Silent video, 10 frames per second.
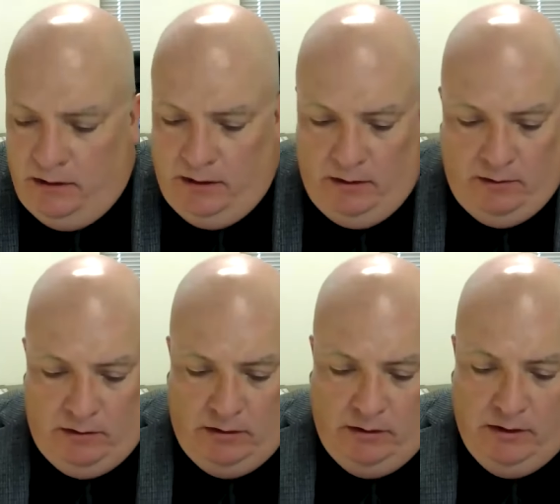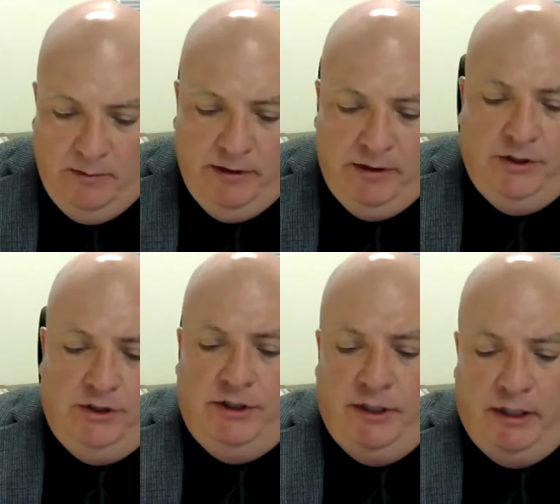So let me
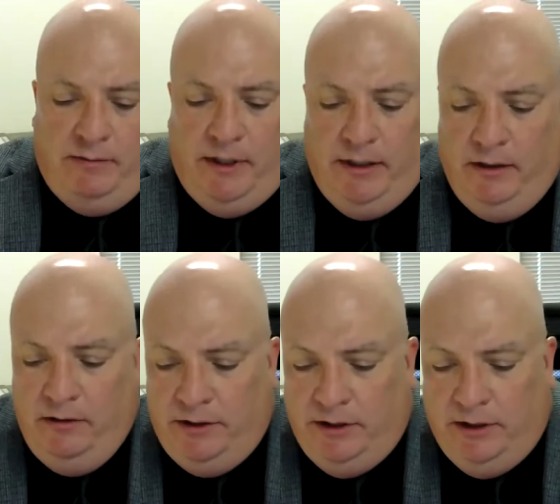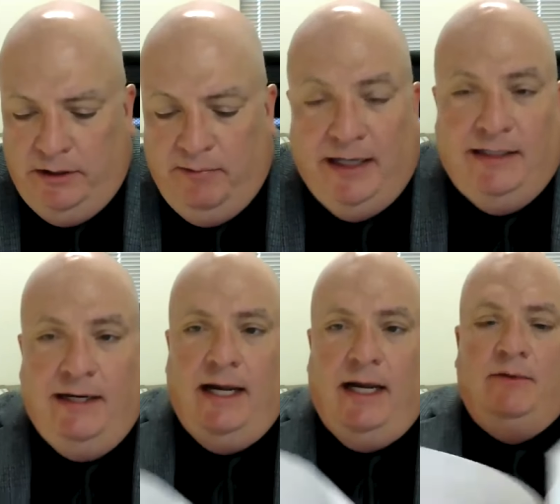check my notes and my
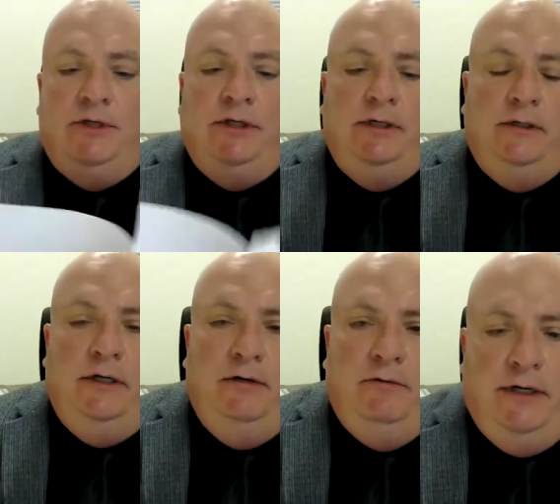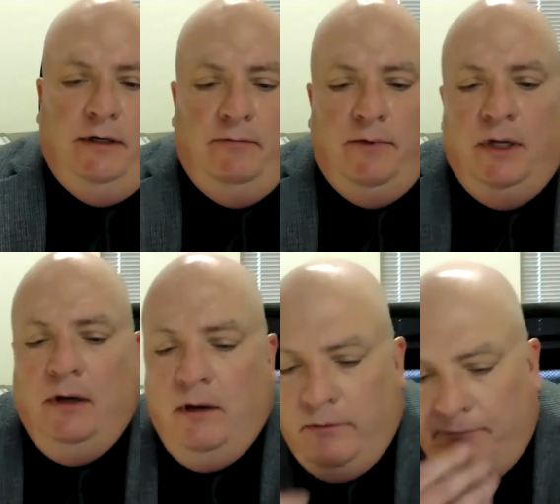tabs here. Here we go.
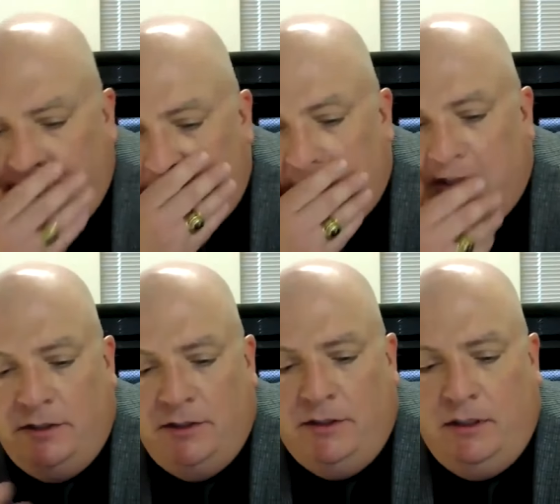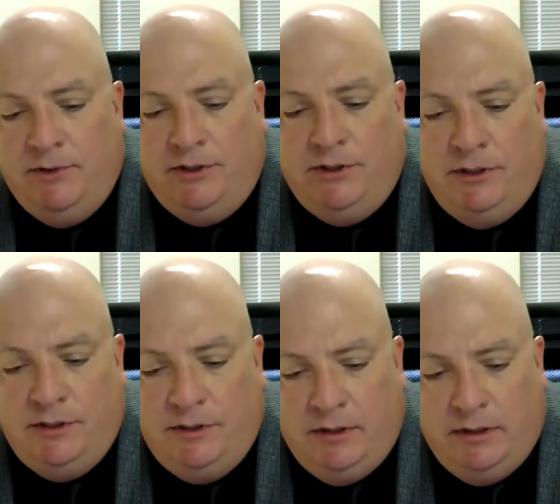From Justice
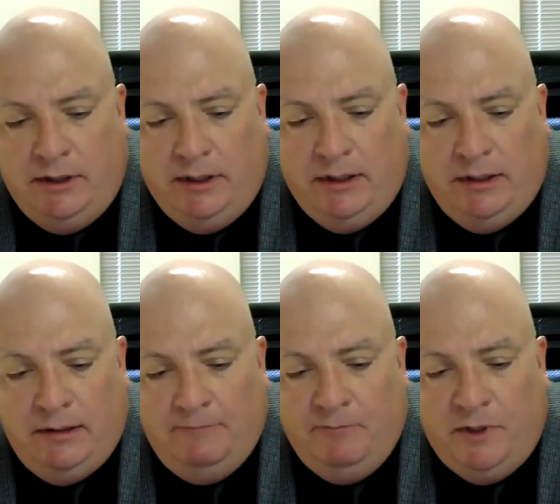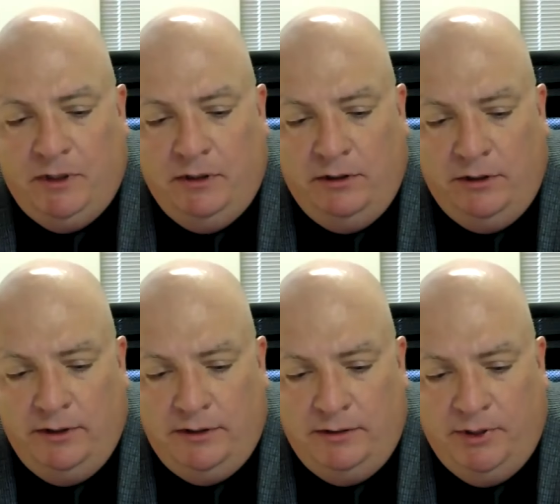Thomas's uh,
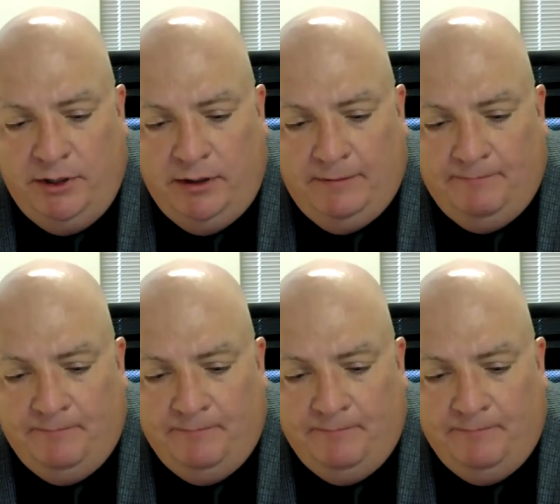concurrence opinion.